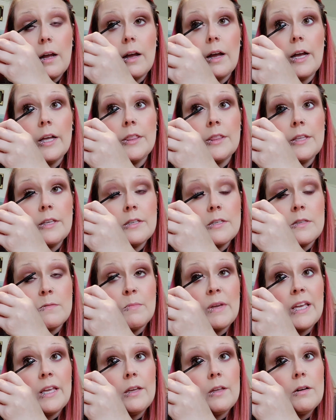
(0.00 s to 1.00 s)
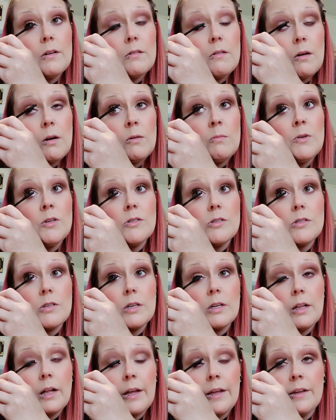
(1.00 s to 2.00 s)
And these make it almost
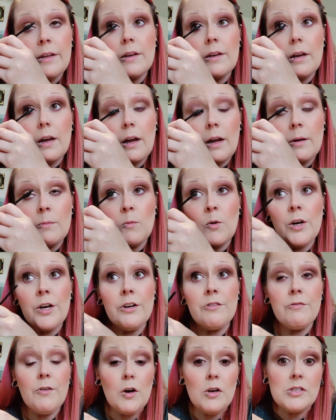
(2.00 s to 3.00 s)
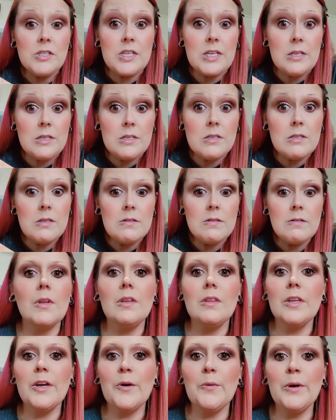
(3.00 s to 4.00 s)
look like I'm wearing falsies.
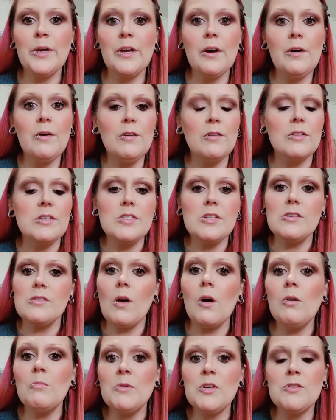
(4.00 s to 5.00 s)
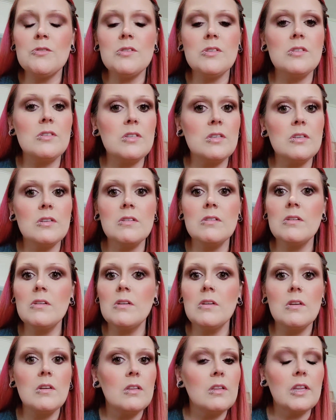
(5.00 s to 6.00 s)
And there we go. This is almost
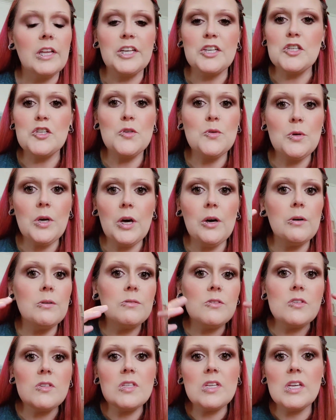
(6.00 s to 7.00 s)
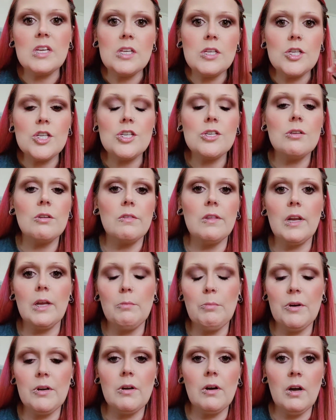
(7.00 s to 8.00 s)
like 2 coats-ish that I
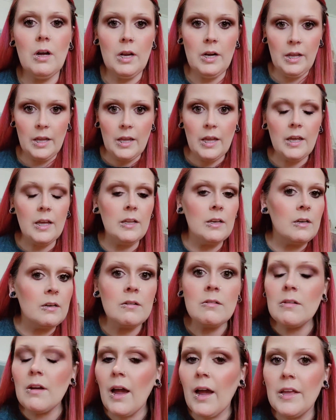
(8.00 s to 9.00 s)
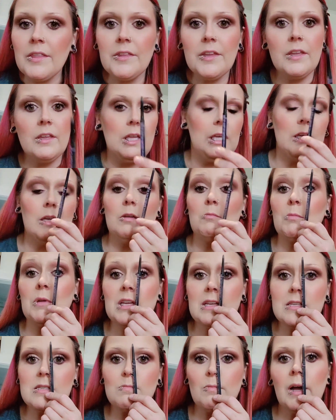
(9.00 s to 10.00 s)
put on, and I think it
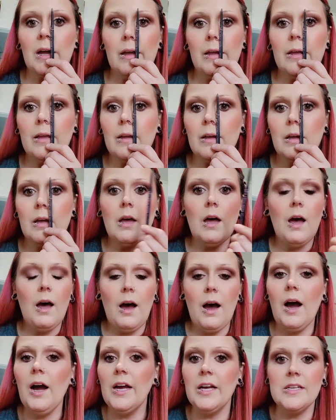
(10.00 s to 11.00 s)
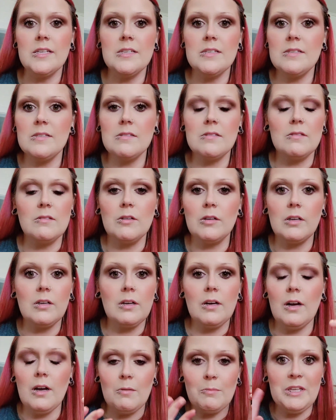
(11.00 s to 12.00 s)
makes my eyes look
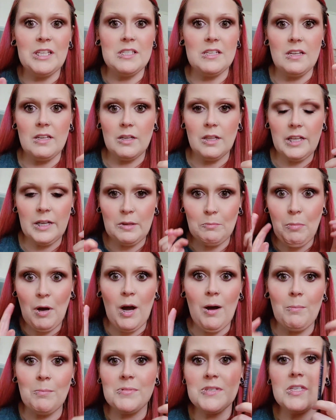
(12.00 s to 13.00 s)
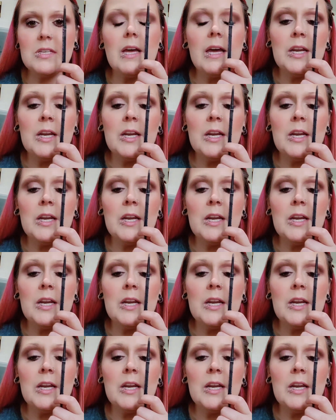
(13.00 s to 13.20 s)
amazing. It like pops.